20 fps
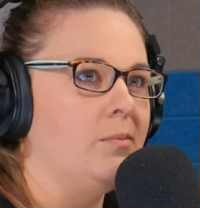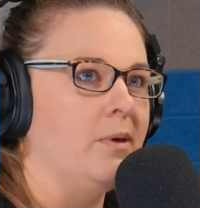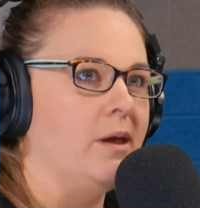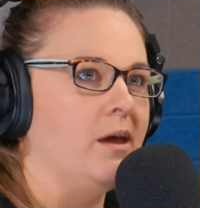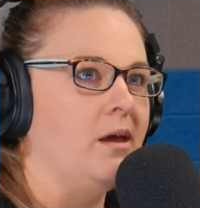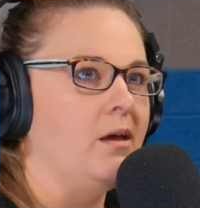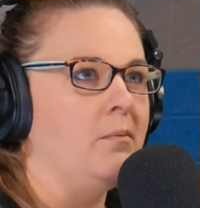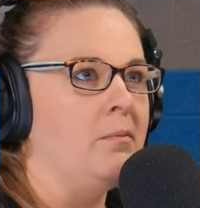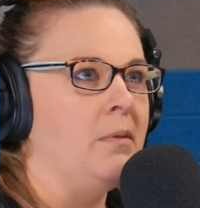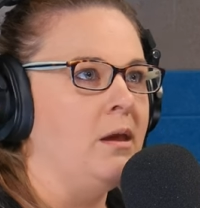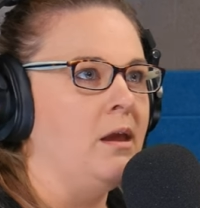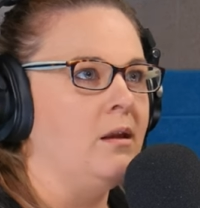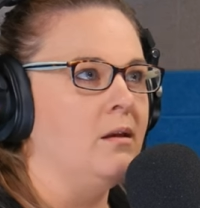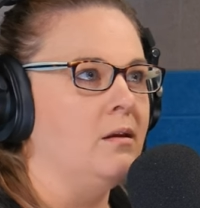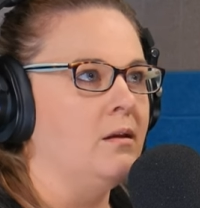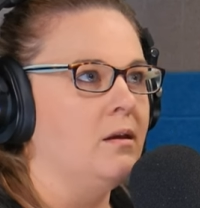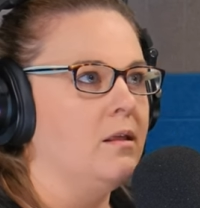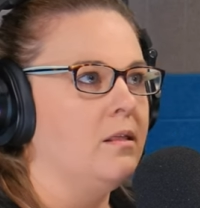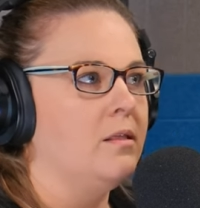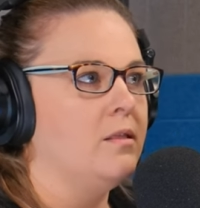be. I
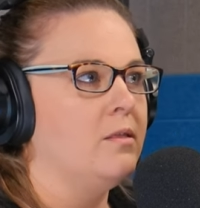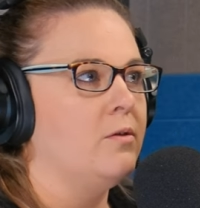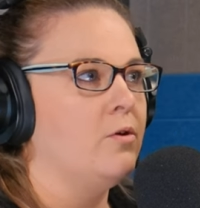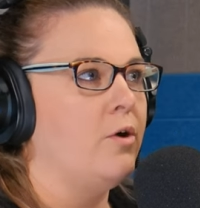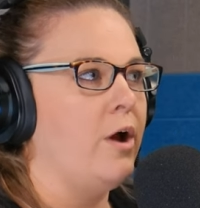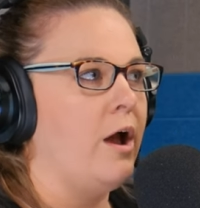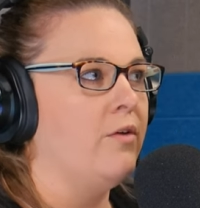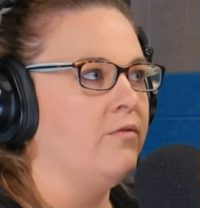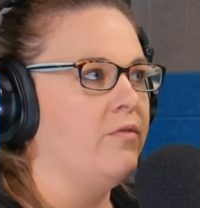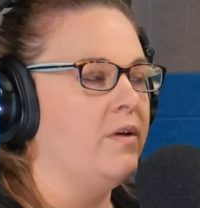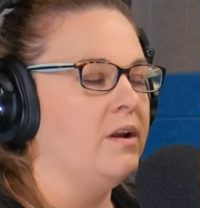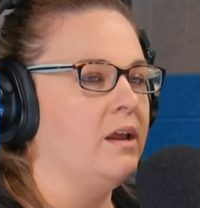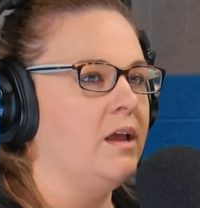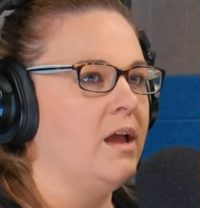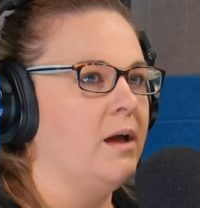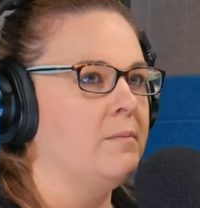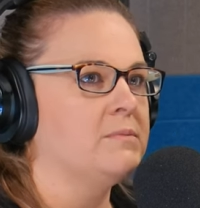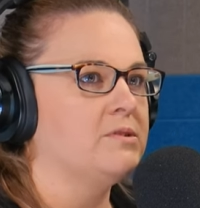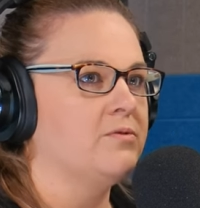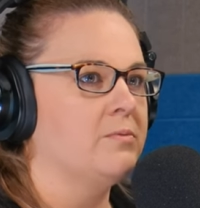mean, crowdfunding
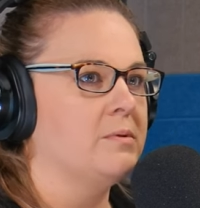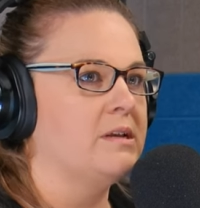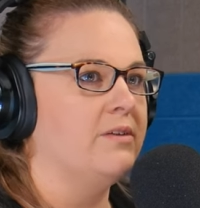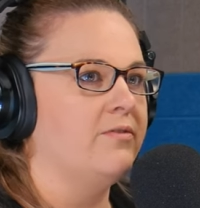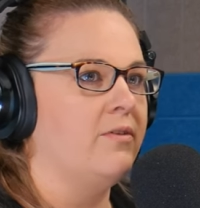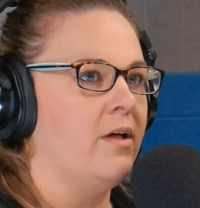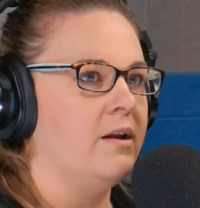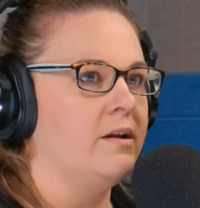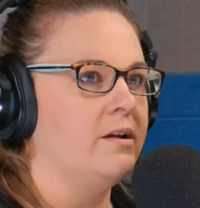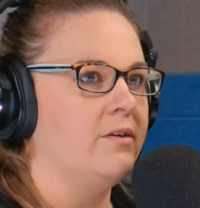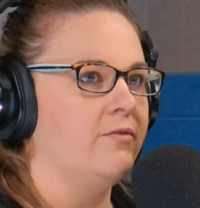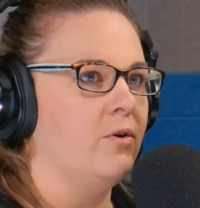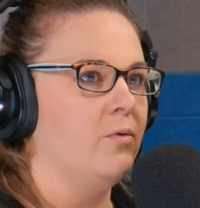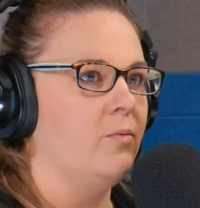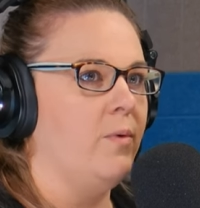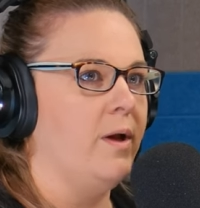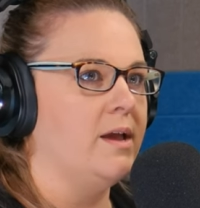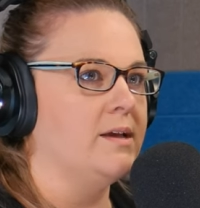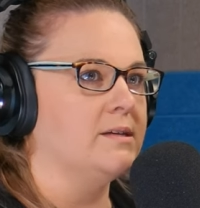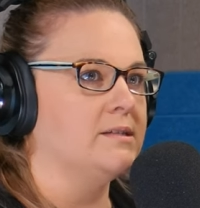comes from a lot of different
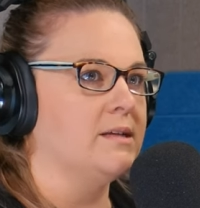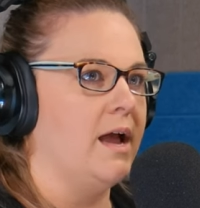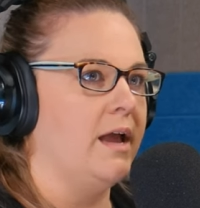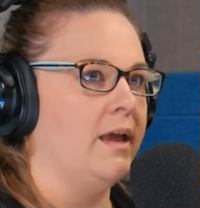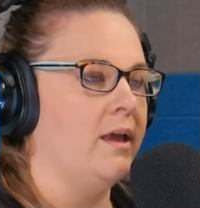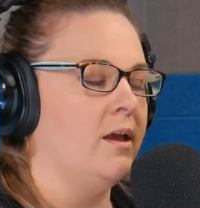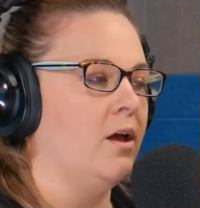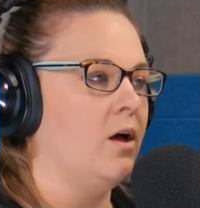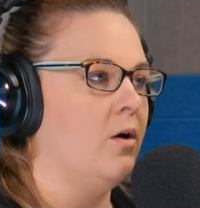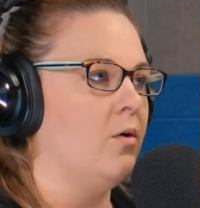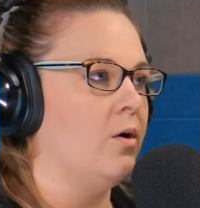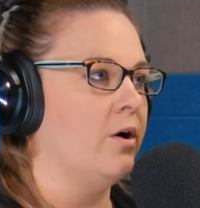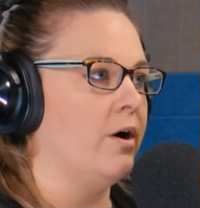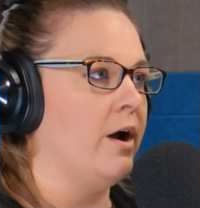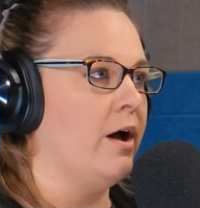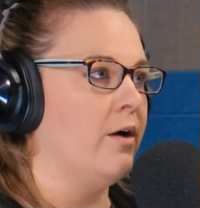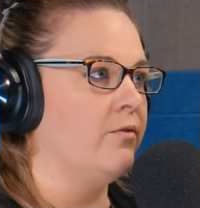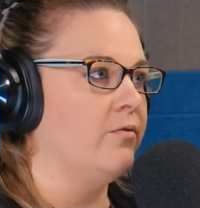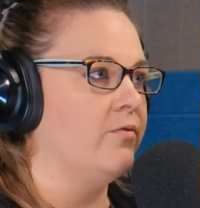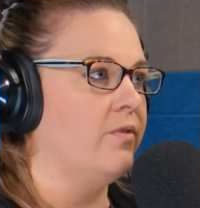ways. I can go and
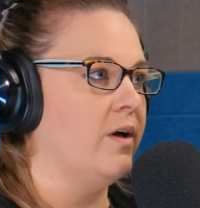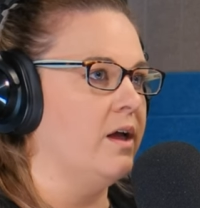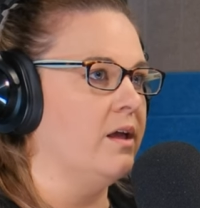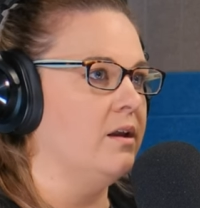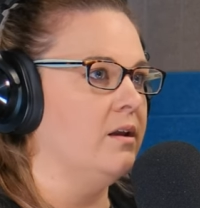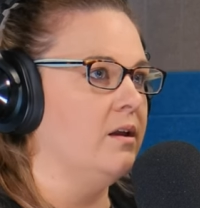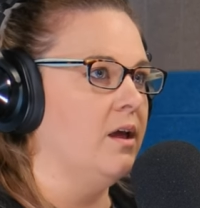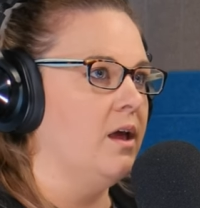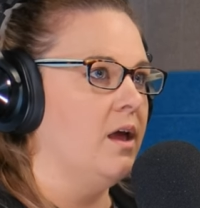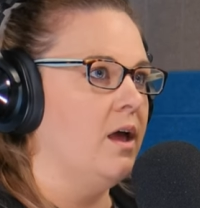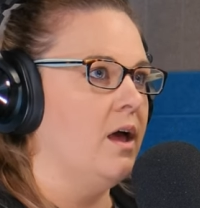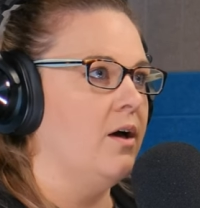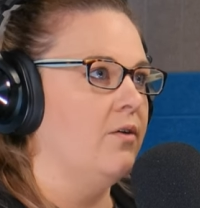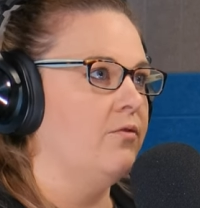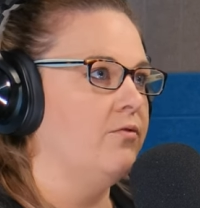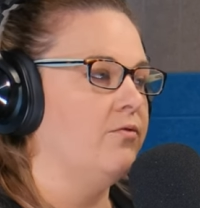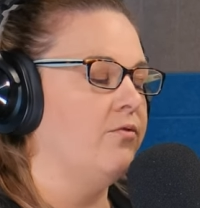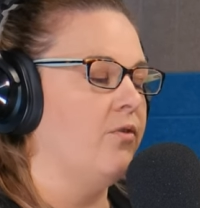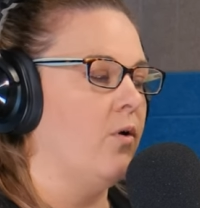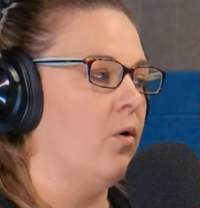crowdfund
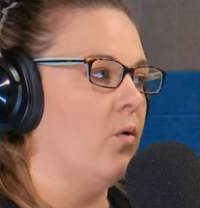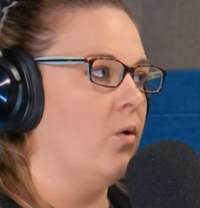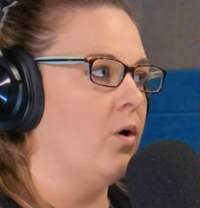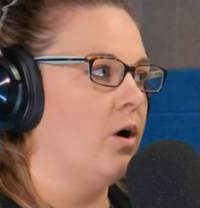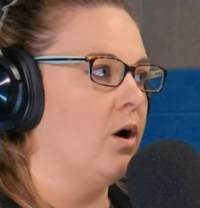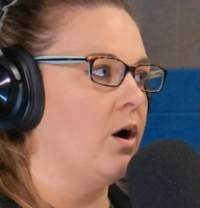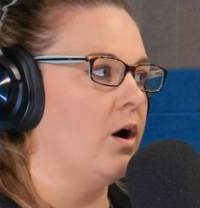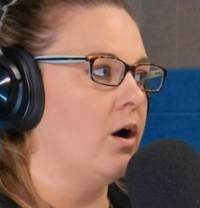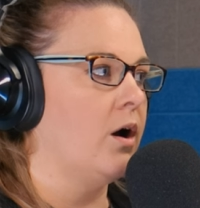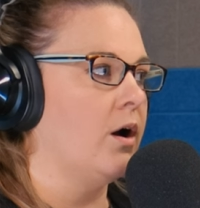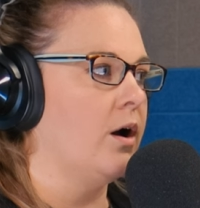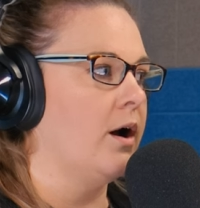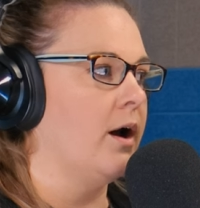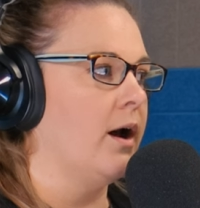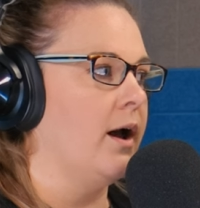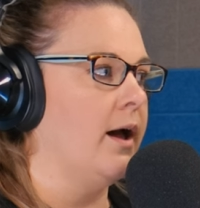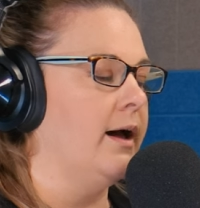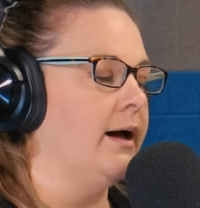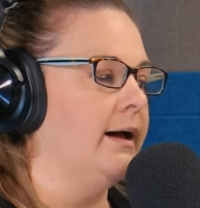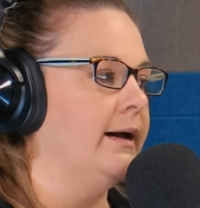for
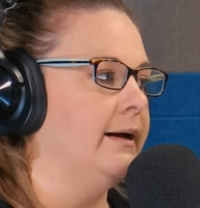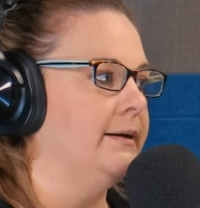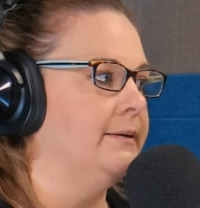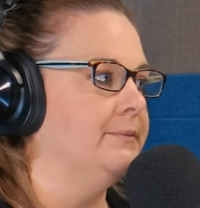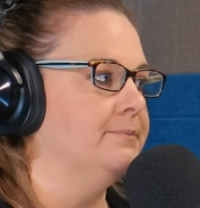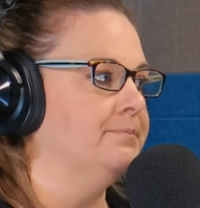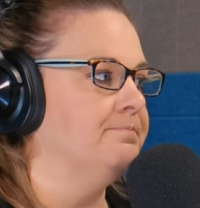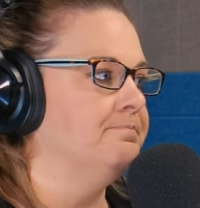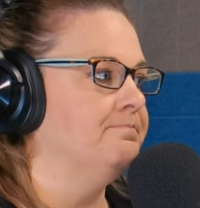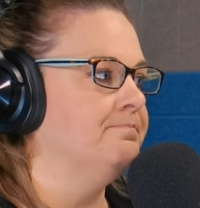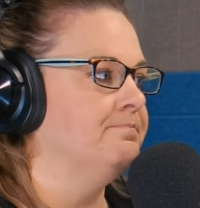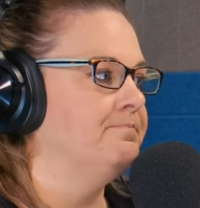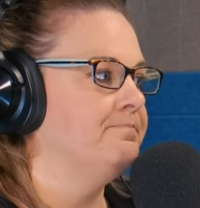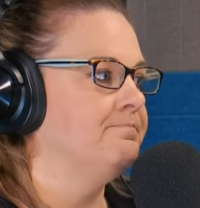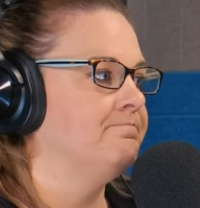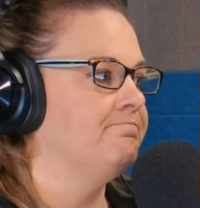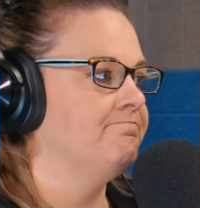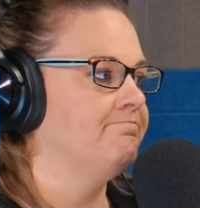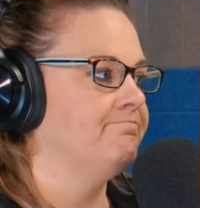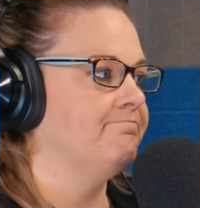the
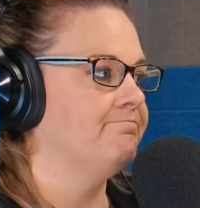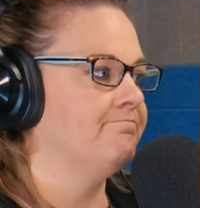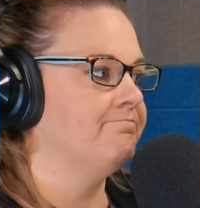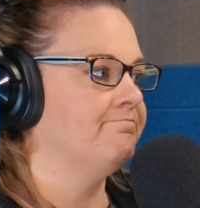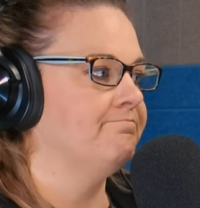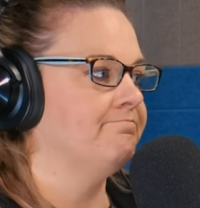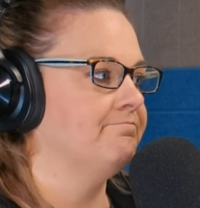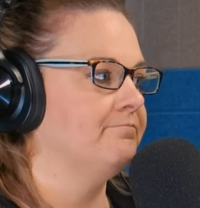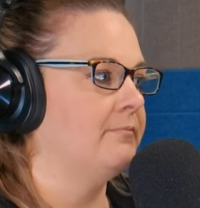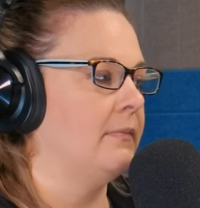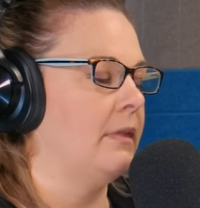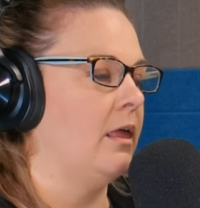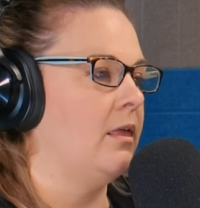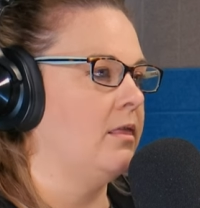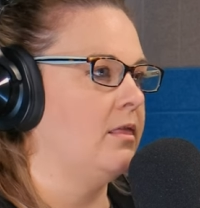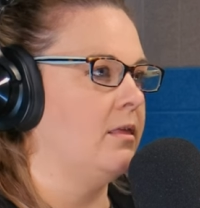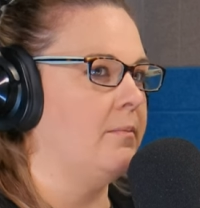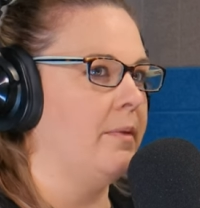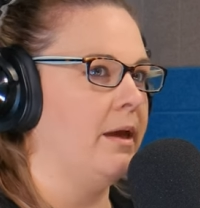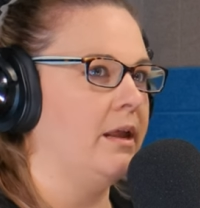
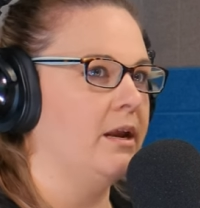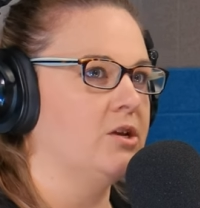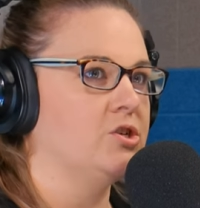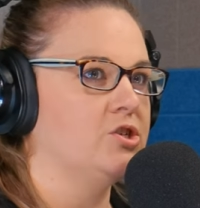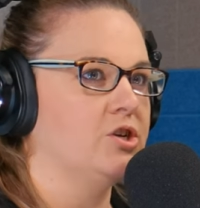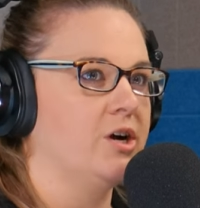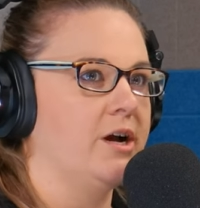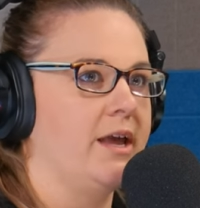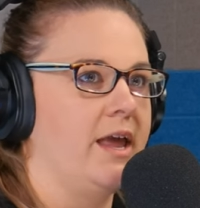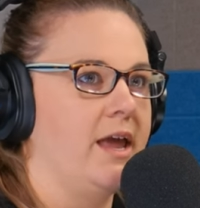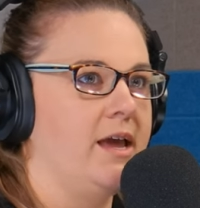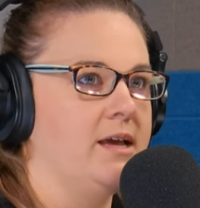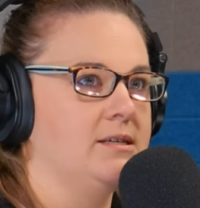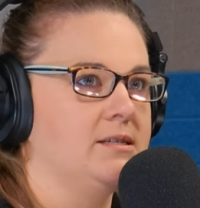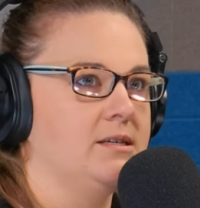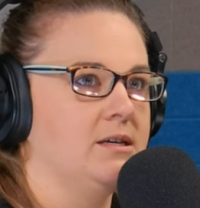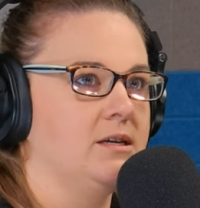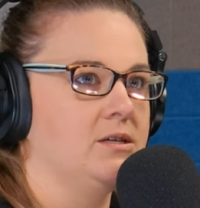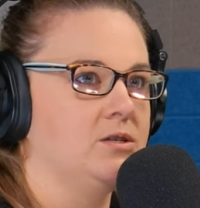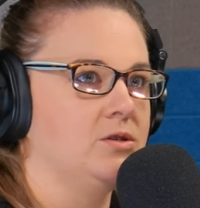manager at
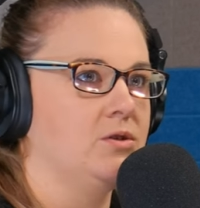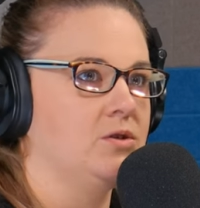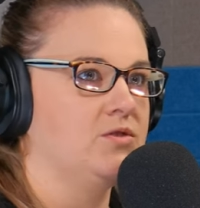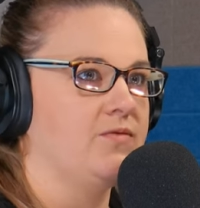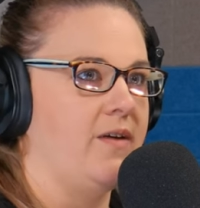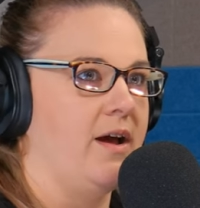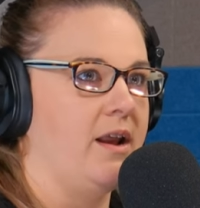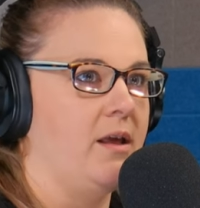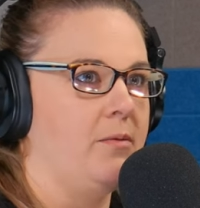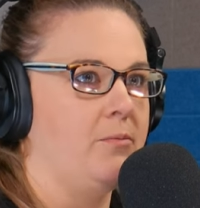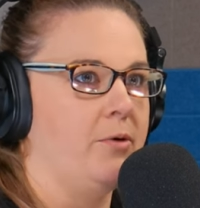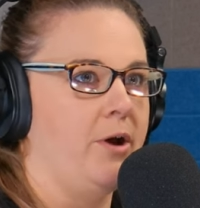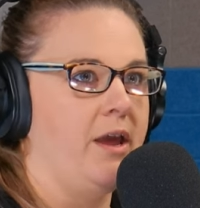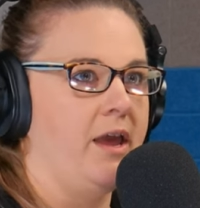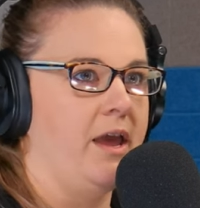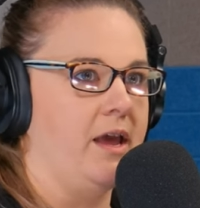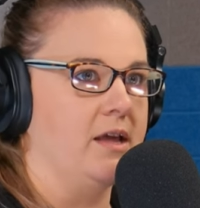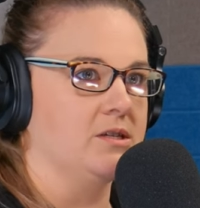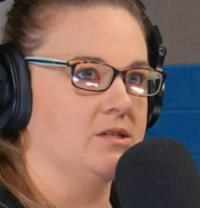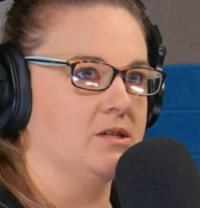Casey's who's fighting brain
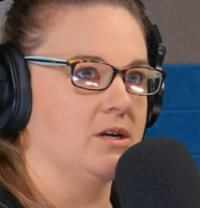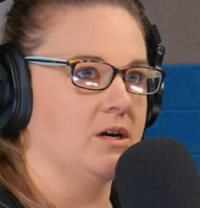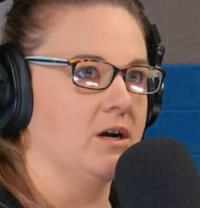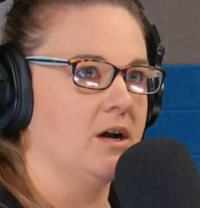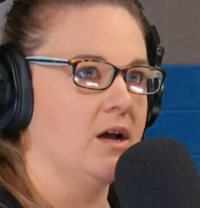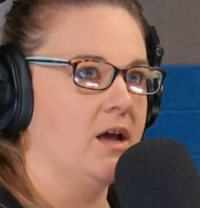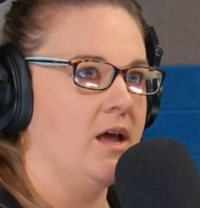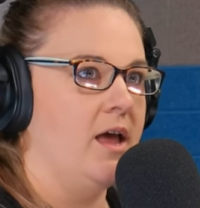cancer,